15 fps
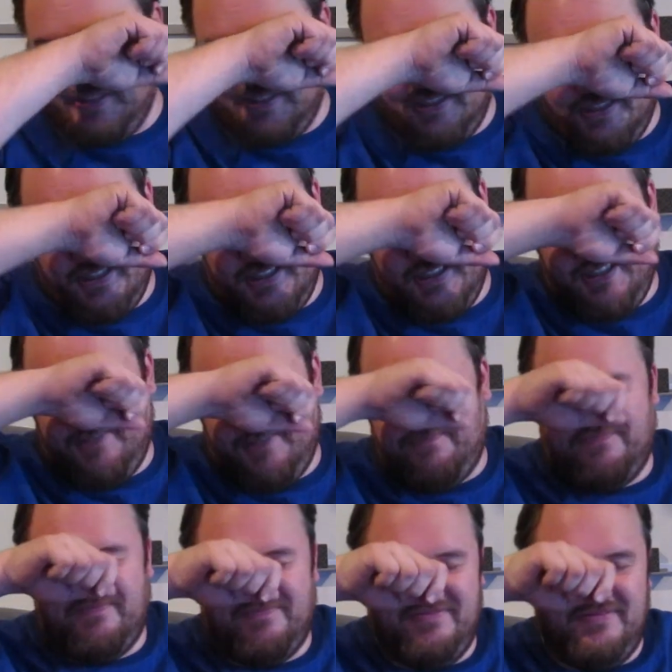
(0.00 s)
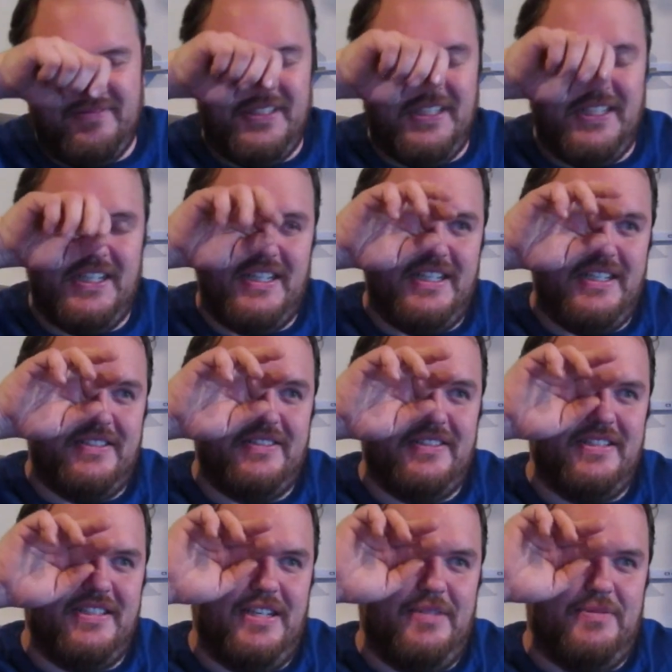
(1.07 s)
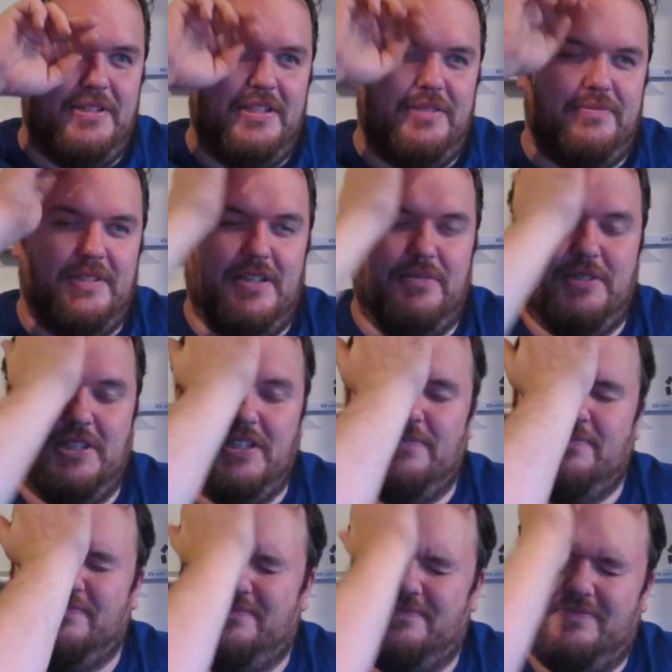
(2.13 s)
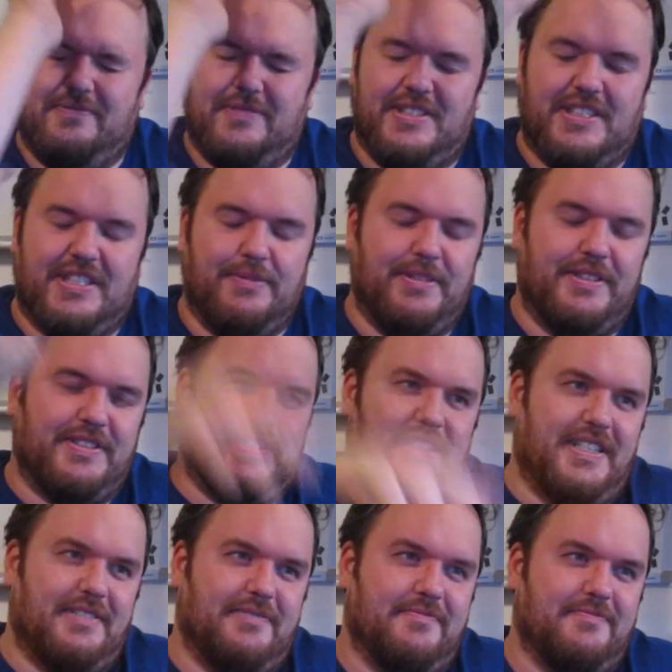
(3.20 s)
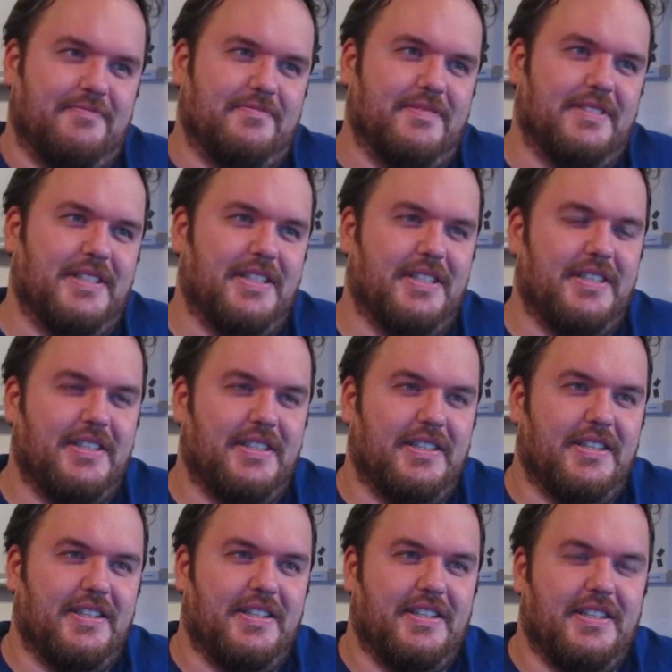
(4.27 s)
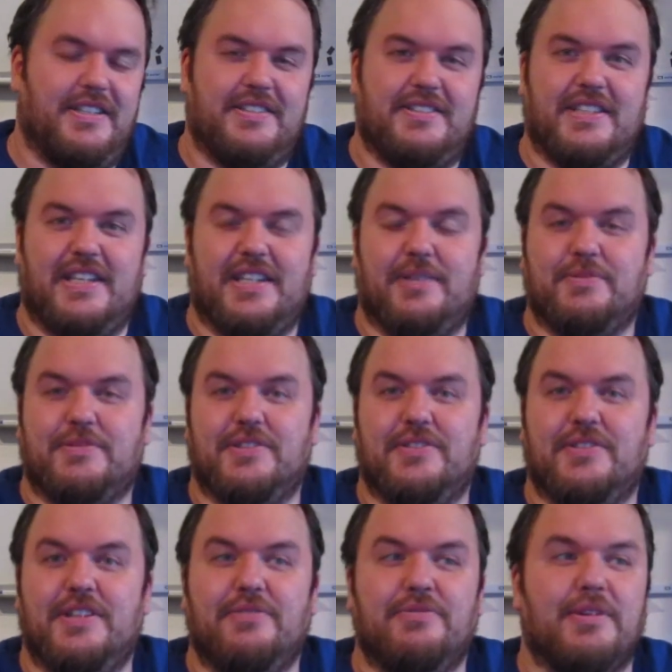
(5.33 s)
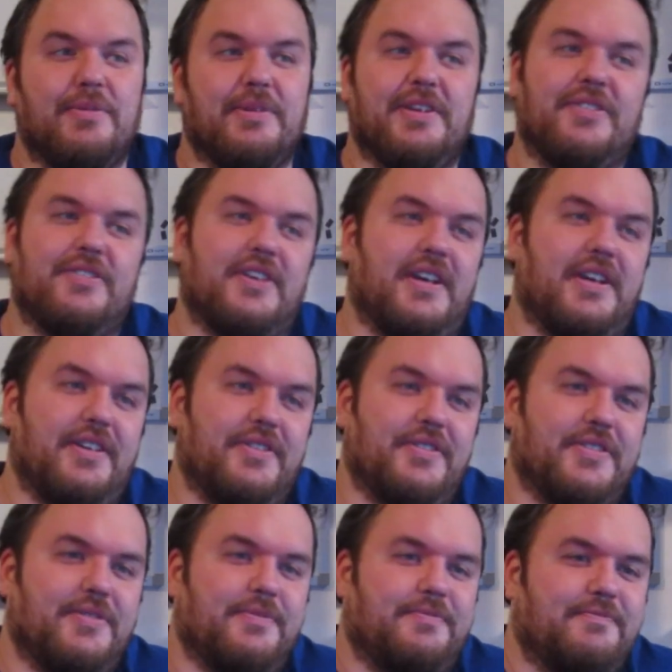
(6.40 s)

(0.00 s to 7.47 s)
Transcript: Ugh, yeah, I'm up, I'm up. Just give me a sec. He sat up slowly, rubbing his eyes.